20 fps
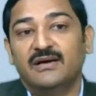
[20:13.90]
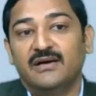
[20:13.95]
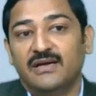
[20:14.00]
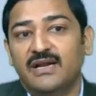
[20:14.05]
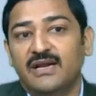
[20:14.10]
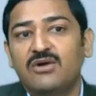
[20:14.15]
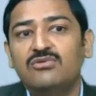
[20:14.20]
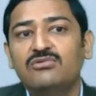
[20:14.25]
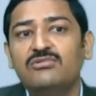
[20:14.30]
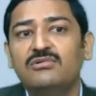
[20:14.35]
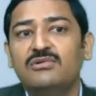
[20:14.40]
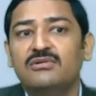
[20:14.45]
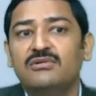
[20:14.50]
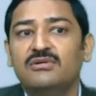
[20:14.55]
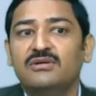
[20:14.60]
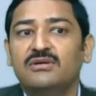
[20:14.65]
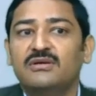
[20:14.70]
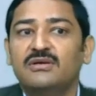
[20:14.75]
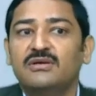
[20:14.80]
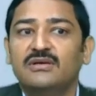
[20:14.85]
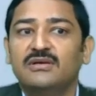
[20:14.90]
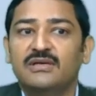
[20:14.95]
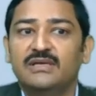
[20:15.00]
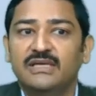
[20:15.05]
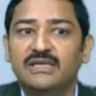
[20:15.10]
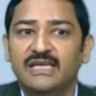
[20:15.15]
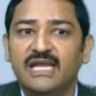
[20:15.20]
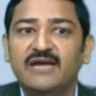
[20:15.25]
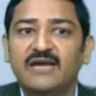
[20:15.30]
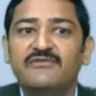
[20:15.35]
around
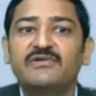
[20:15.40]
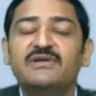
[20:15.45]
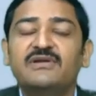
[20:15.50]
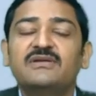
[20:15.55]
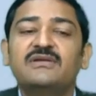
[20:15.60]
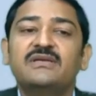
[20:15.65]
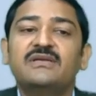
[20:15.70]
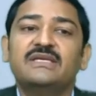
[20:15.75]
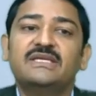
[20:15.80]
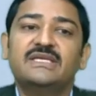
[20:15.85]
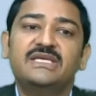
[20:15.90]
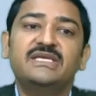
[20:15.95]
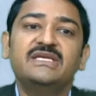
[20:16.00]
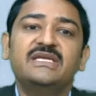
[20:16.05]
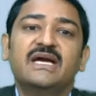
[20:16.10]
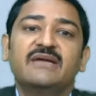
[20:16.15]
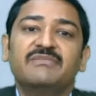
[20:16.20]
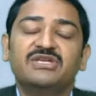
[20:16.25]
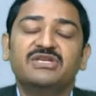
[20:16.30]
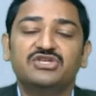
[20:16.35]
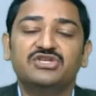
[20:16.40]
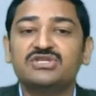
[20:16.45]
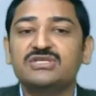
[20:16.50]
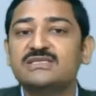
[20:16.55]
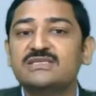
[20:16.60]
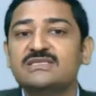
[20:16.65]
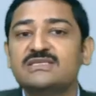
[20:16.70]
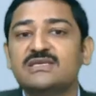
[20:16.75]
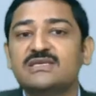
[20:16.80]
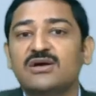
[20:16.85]
11 key
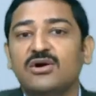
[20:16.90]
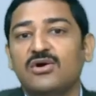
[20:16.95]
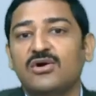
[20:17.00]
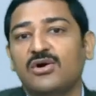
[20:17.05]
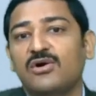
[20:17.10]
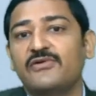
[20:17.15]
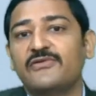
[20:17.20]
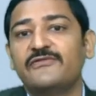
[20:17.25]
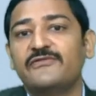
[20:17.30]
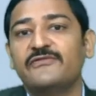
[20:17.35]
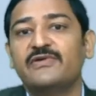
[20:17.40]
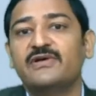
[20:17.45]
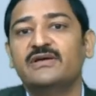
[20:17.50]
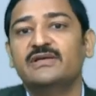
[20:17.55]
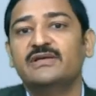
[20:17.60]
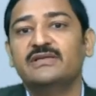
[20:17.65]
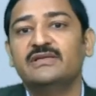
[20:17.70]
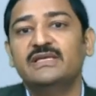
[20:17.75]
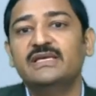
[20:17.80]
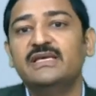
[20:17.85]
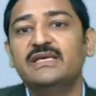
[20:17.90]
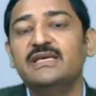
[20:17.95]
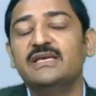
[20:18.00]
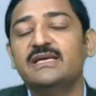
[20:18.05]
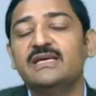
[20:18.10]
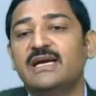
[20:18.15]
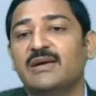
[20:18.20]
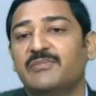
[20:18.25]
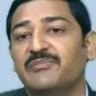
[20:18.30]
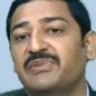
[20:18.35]
dimensions of the
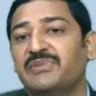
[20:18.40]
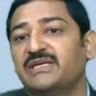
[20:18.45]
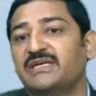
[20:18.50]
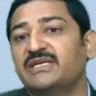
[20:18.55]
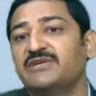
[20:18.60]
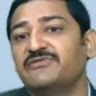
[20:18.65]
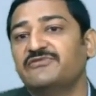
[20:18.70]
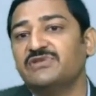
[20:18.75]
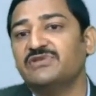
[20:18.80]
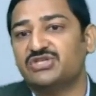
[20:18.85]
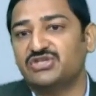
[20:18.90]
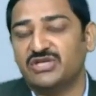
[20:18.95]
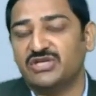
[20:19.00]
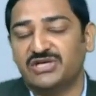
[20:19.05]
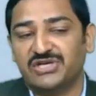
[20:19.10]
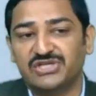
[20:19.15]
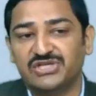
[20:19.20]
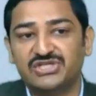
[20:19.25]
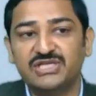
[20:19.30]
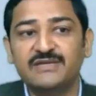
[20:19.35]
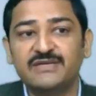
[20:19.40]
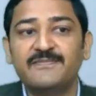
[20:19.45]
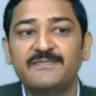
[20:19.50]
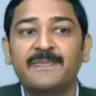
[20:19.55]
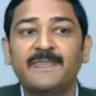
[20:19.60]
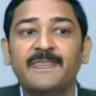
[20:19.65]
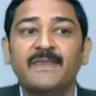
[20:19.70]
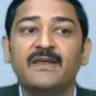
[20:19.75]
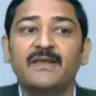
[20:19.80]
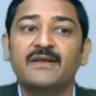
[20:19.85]
competitive strategy.
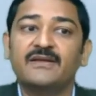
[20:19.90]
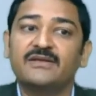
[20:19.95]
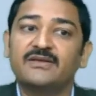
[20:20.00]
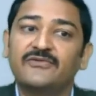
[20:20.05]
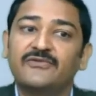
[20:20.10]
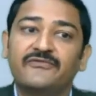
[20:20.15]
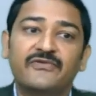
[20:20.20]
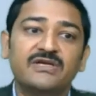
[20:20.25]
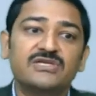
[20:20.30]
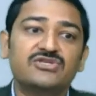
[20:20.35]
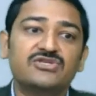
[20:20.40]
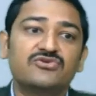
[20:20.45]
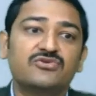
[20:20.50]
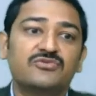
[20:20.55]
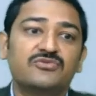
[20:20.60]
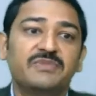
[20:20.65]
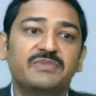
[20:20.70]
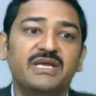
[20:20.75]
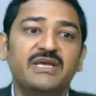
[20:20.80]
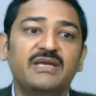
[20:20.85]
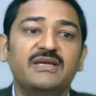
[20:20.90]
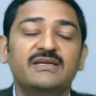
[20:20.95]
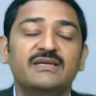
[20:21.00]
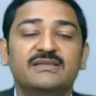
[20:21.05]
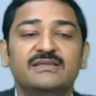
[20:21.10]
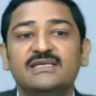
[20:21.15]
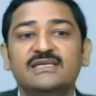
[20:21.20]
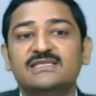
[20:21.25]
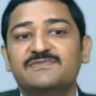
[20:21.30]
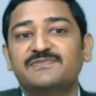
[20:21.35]
The first could be
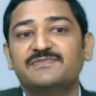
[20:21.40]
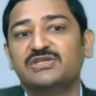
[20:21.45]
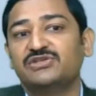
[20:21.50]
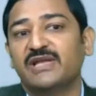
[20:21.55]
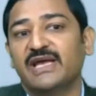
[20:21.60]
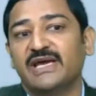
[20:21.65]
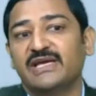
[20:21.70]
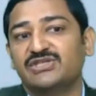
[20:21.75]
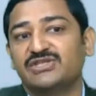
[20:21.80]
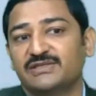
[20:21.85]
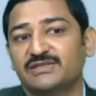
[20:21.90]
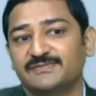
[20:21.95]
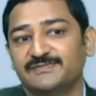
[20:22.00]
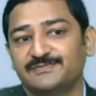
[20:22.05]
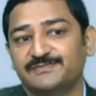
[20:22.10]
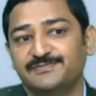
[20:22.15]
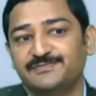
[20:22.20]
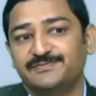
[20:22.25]
the specialization.